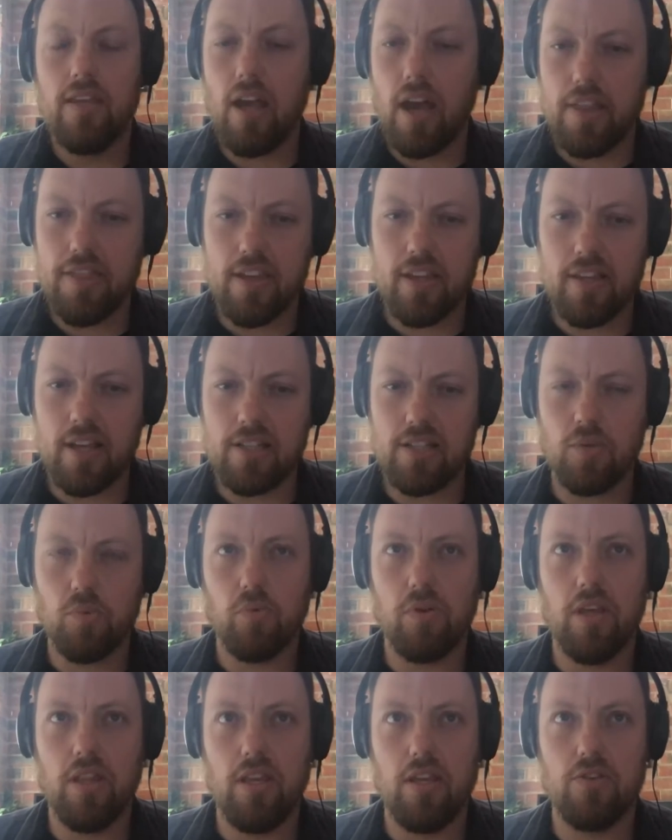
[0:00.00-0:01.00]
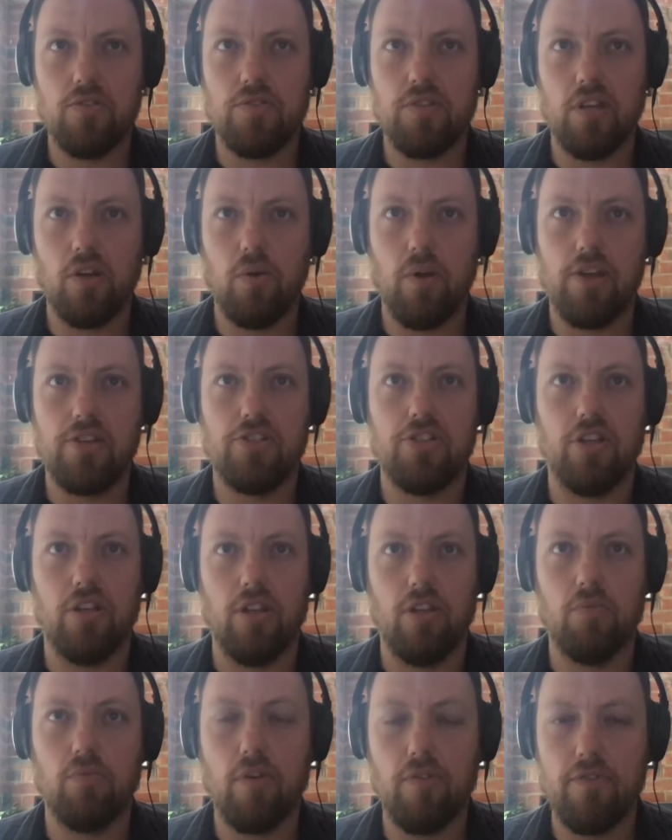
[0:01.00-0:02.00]
Yeah, I think that's a really interesting
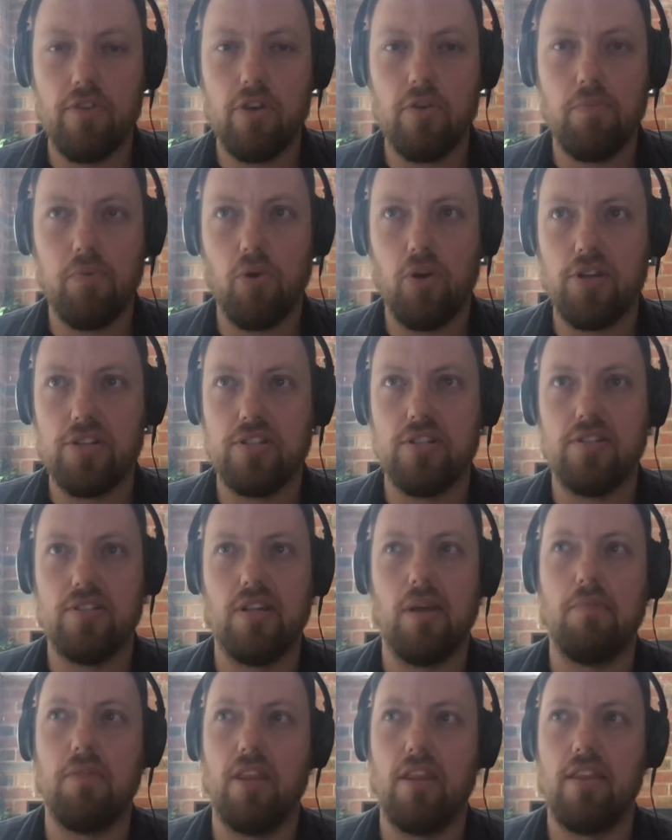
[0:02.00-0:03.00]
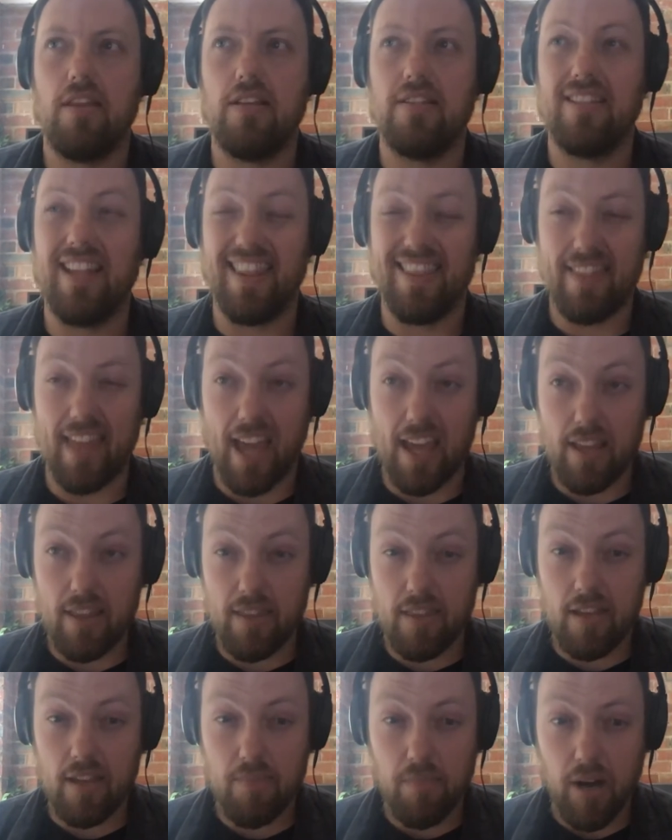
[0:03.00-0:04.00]
question. The review points to some of the things that they
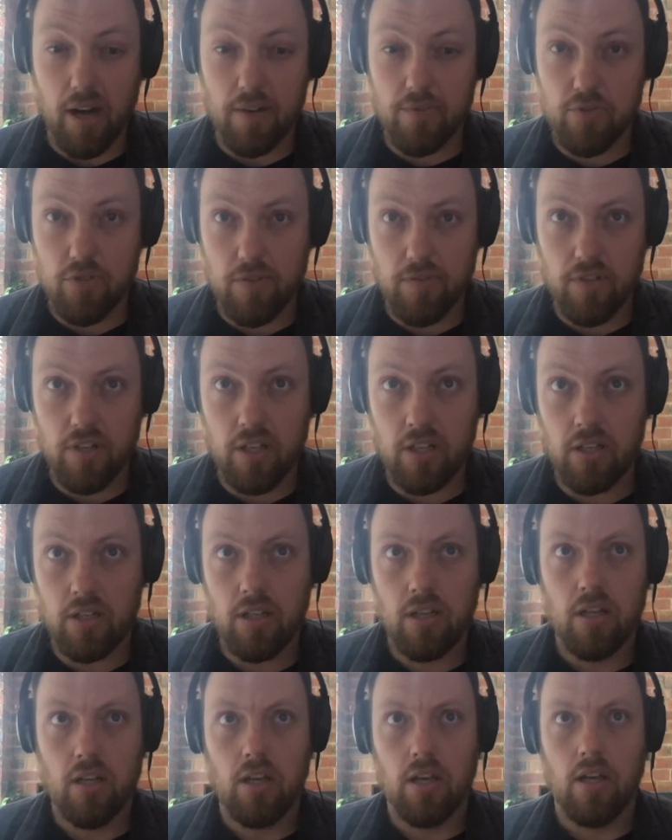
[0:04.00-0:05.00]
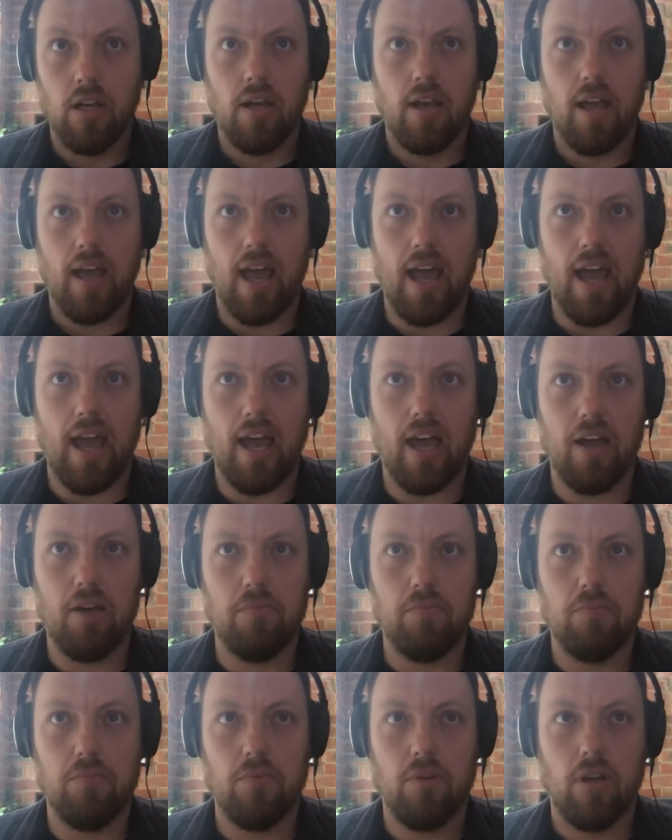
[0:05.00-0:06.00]
think might have driven it.
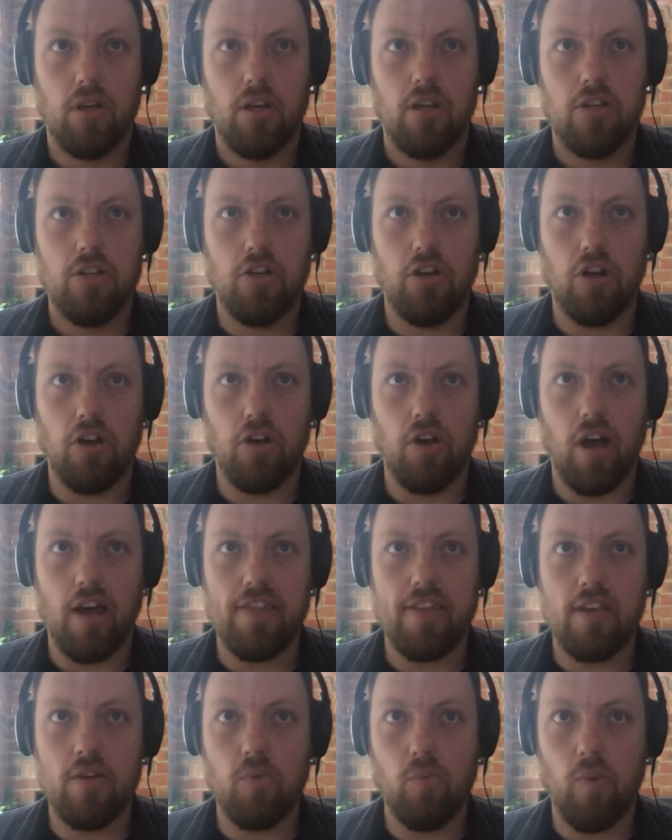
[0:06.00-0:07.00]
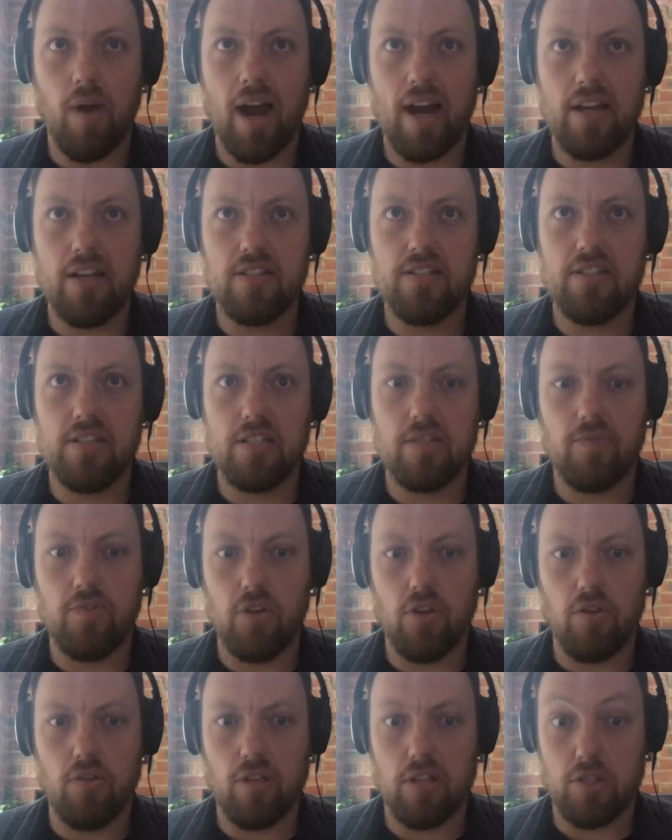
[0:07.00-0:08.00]
I think one is this
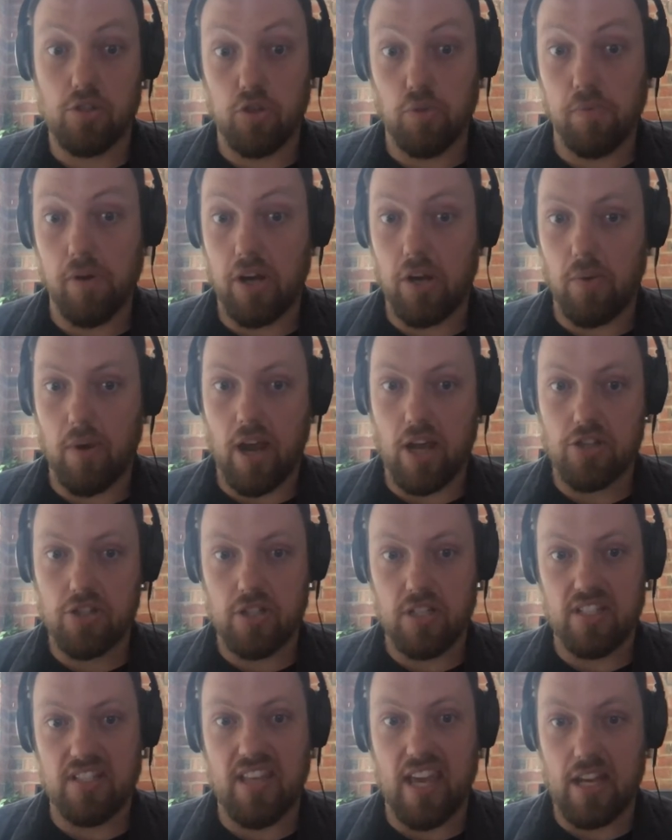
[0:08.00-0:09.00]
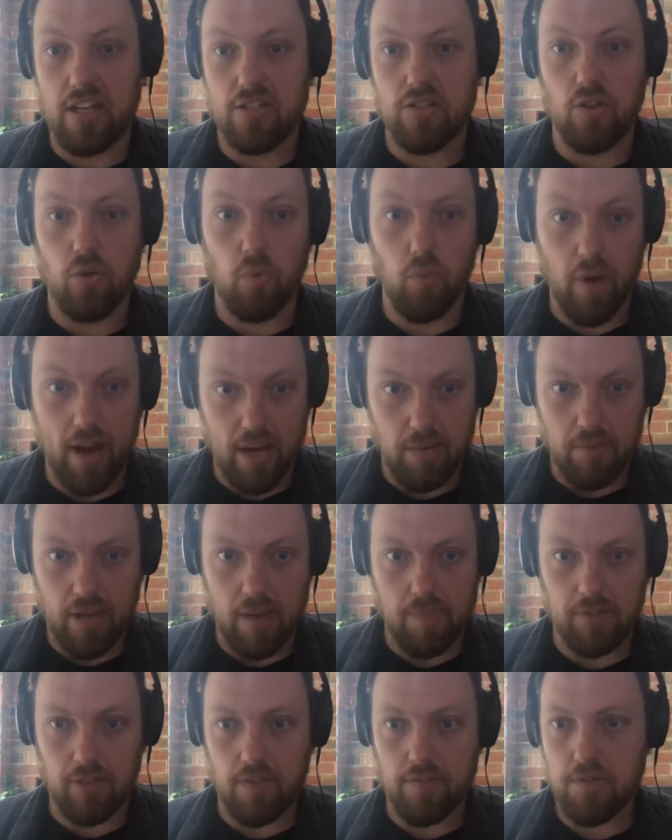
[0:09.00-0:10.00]
view that superannuation is there to sort of wean
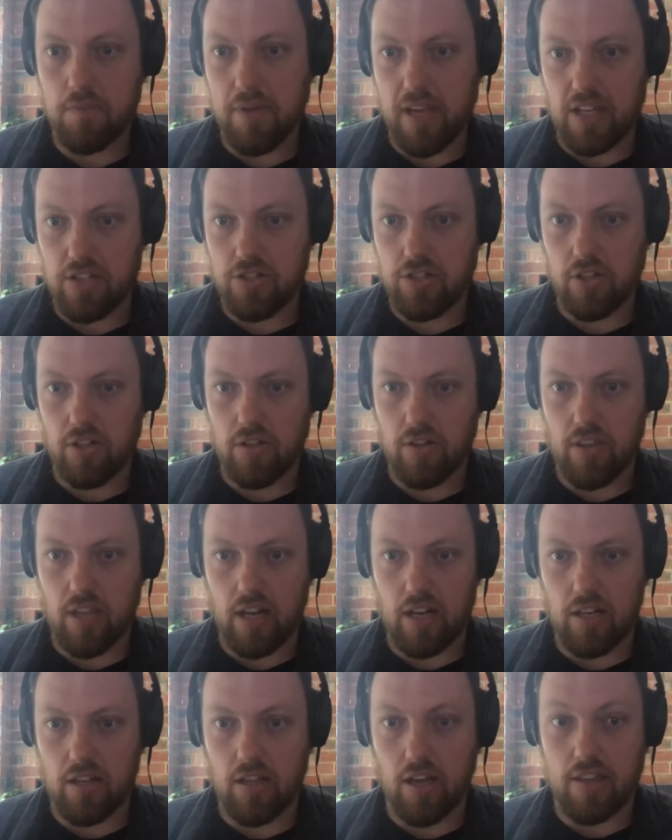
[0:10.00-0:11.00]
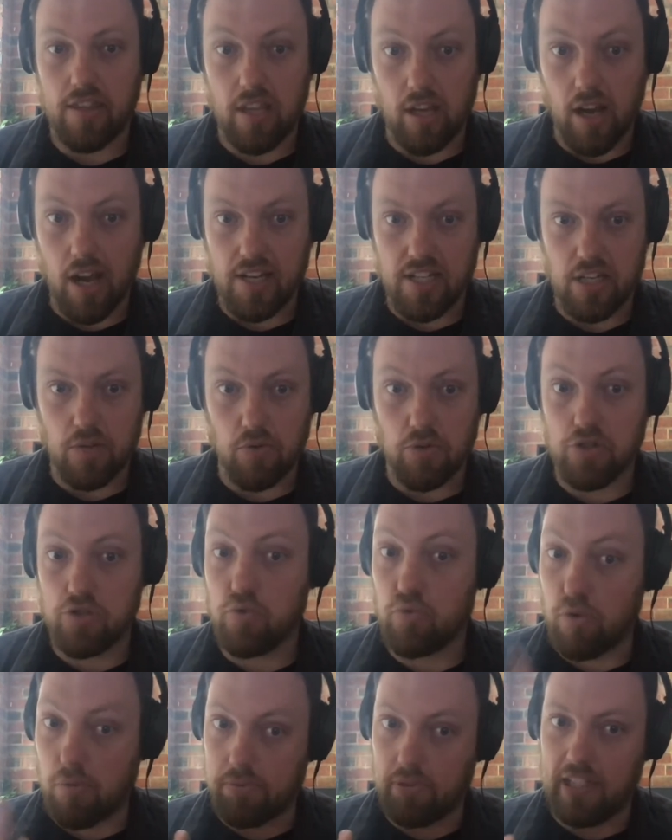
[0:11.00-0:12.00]
people off the pension, that like the idea is
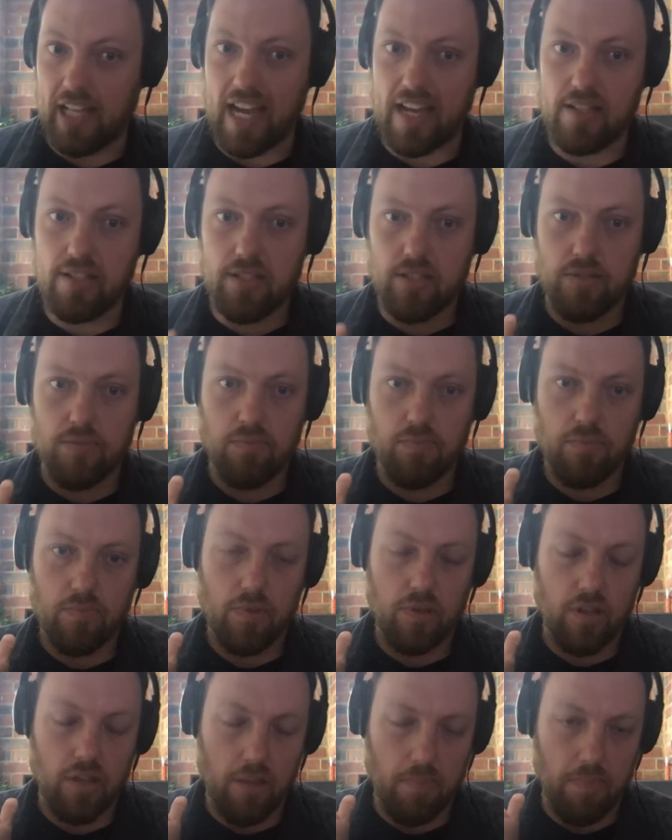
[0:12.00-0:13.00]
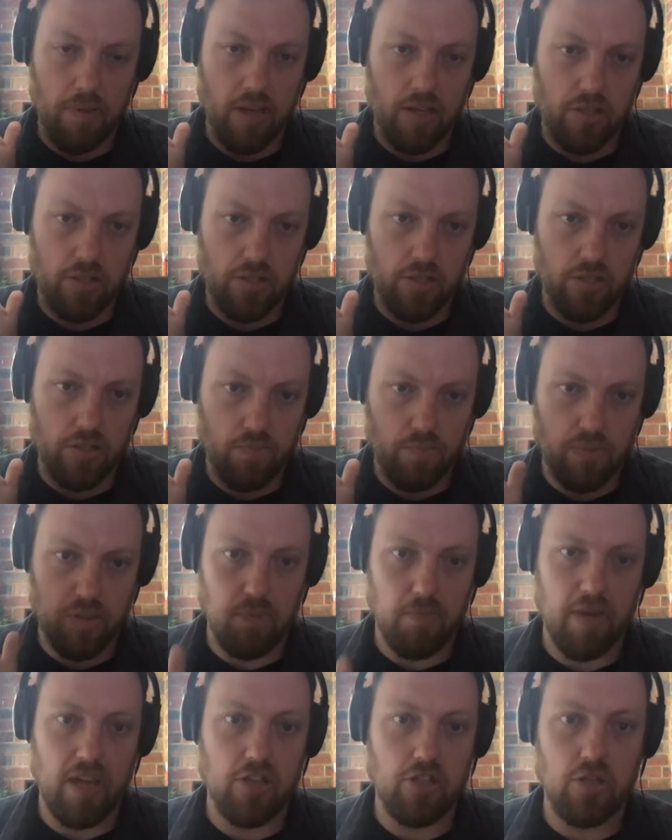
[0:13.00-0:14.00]
to replace
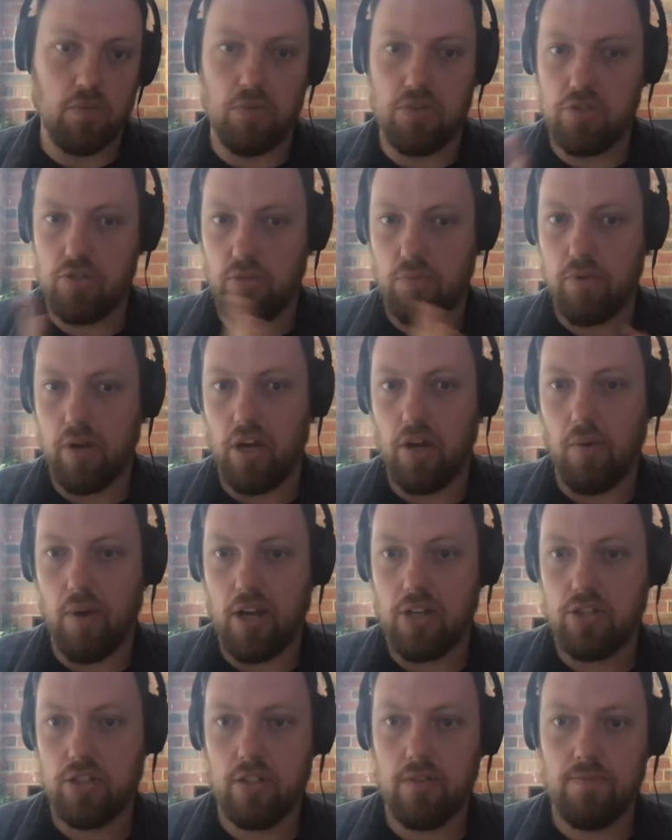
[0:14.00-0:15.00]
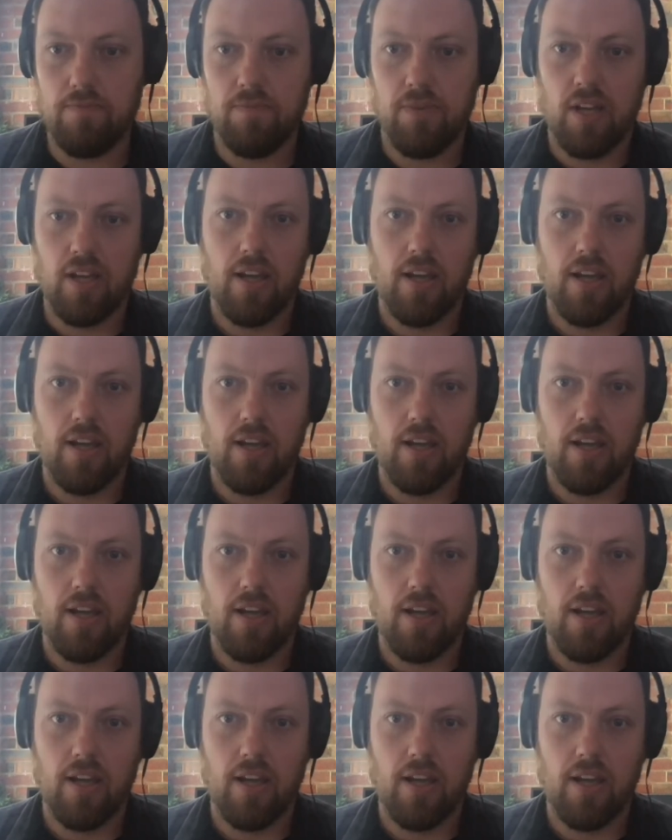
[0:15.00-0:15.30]
the pension with superannuation.